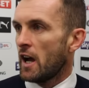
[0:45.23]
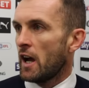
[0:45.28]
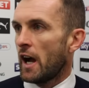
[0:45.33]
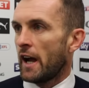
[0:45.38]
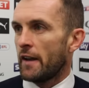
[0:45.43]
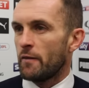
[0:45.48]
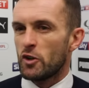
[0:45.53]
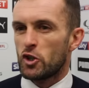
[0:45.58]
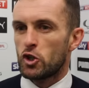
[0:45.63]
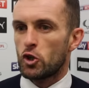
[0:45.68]

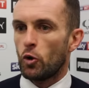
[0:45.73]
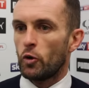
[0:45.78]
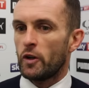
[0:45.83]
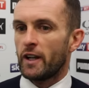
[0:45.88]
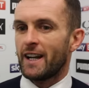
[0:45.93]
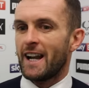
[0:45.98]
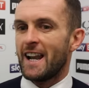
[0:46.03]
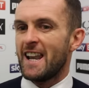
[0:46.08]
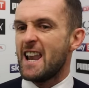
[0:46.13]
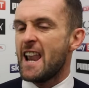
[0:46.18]
And we showed
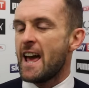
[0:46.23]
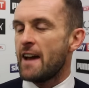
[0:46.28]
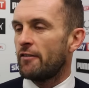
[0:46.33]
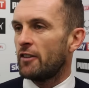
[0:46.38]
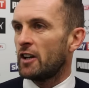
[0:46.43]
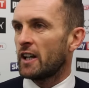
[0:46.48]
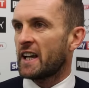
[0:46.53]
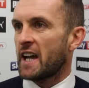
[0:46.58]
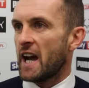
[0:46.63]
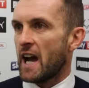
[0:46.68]
a
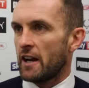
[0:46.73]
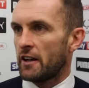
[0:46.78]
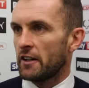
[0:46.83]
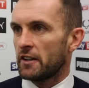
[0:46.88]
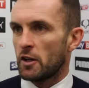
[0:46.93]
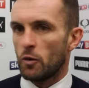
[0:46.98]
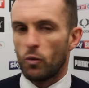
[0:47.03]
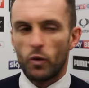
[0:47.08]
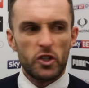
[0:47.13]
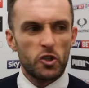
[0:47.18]
level of
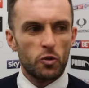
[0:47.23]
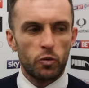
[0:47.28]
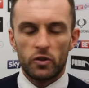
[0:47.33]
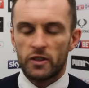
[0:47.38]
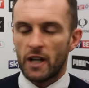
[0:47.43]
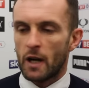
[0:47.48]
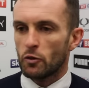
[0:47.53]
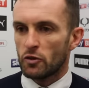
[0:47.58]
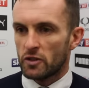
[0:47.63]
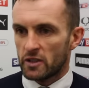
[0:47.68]
character which
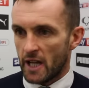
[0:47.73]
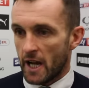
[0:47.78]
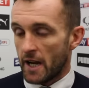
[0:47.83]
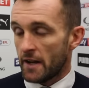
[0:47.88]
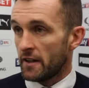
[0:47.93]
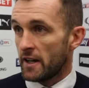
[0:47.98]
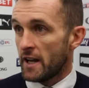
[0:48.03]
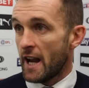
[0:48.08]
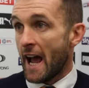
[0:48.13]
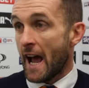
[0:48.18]
was
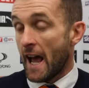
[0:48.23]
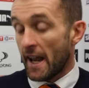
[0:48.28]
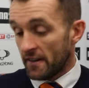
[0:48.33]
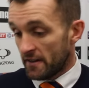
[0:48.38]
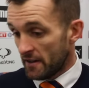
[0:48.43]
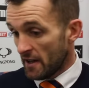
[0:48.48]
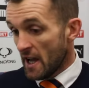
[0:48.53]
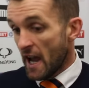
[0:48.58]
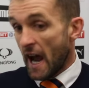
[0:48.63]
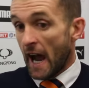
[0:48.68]
outstanding.
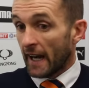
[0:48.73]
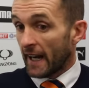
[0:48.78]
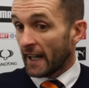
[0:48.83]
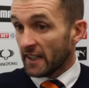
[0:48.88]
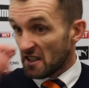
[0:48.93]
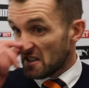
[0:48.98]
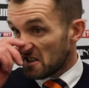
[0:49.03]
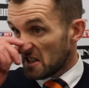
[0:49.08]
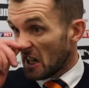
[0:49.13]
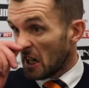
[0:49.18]
And I
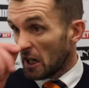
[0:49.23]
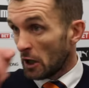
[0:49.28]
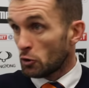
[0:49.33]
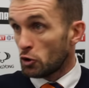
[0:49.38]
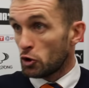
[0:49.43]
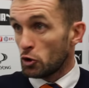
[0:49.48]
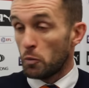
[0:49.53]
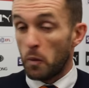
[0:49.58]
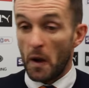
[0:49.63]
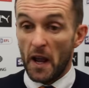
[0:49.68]
like to single out
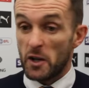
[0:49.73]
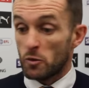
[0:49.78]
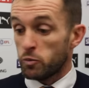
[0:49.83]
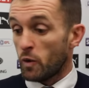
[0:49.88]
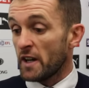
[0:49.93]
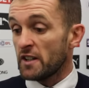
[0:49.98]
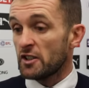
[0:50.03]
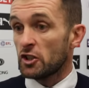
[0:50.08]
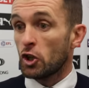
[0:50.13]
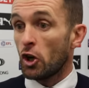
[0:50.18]
two players.
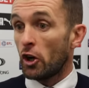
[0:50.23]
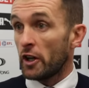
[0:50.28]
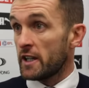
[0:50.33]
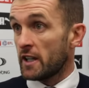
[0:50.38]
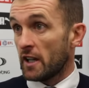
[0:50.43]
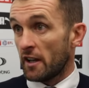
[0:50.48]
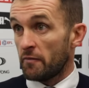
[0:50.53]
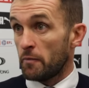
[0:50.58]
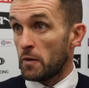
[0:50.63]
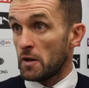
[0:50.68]
One, Scotty
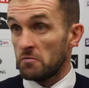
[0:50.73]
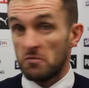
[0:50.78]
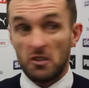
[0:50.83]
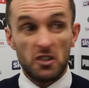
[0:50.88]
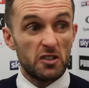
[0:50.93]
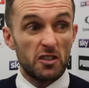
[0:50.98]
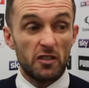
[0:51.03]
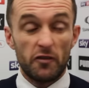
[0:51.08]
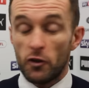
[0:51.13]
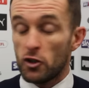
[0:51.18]
Cuthbert,
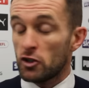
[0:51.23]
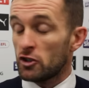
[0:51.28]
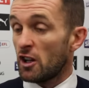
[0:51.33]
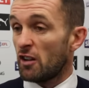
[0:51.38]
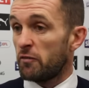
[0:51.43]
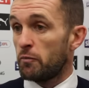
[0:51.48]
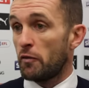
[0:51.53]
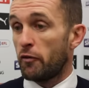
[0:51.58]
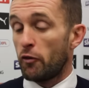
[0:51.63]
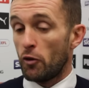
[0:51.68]
because his first
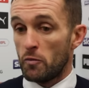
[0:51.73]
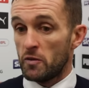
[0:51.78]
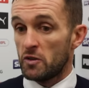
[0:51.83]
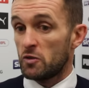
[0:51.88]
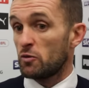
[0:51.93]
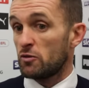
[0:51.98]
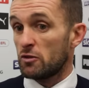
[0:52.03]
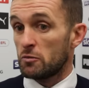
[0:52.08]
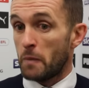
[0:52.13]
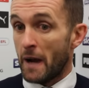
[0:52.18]
half performance
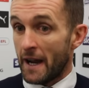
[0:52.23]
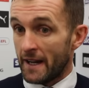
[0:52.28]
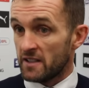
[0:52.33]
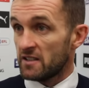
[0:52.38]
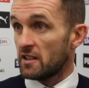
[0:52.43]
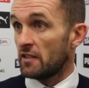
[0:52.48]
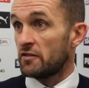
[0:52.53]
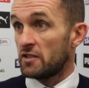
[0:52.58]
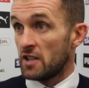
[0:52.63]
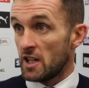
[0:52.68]
was as bad
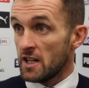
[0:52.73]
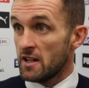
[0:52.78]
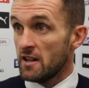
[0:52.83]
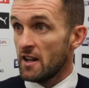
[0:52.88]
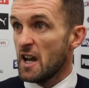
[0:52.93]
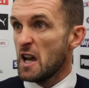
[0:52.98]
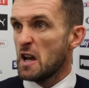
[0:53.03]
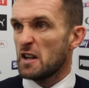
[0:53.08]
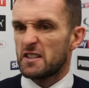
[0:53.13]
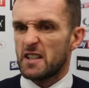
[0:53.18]
as I've seen.
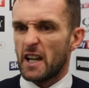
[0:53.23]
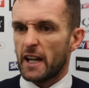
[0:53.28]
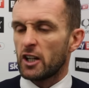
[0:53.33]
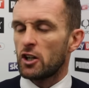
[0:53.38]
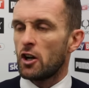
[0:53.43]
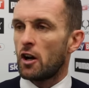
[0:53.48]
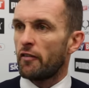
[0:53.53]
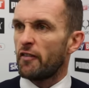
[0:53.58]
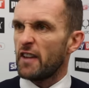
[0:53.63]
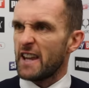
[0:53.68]
Second
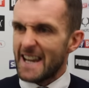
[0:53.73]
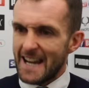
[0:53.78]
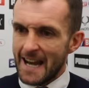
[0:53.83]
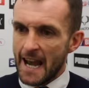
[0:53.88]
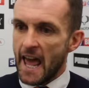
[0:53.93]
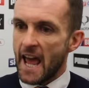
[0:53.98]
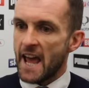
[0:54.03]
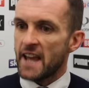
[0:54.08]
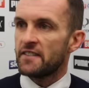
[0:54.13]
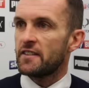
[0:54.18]
half, he
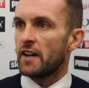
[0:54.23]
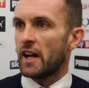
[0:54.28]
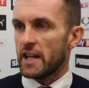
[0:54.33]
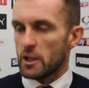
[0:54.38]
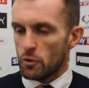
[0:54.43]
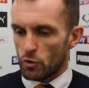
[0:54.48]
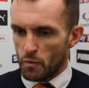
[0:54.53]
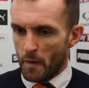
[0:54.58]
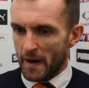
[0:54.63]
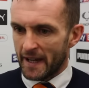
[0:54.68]
led and
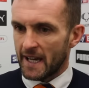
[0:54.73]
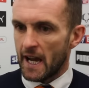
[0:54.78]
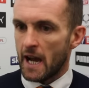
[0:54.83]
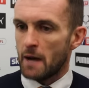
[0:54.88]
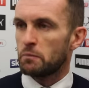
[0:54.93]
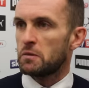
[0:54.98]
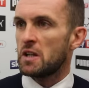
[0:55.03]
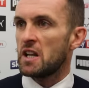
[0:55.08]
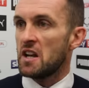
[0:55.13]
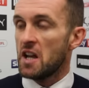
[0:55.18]
he was my
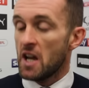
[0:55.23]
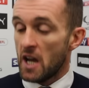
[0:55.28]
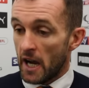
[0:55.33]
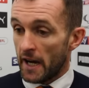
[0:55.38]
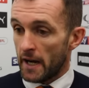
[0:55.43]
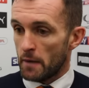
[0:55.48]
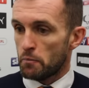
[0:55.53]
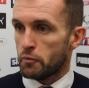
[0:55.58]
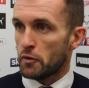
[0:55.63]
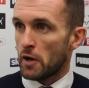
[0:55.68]
captain,
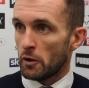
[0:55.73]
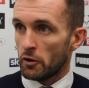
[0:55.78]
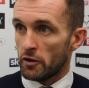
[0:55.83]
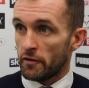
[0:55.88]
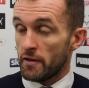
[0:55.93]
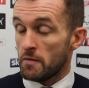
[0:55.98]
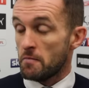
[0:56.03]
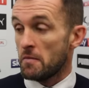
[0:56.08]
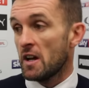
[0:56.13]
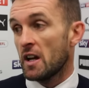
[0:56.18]
and I'm proud
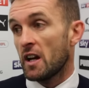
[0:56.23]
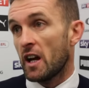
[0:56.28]
of him.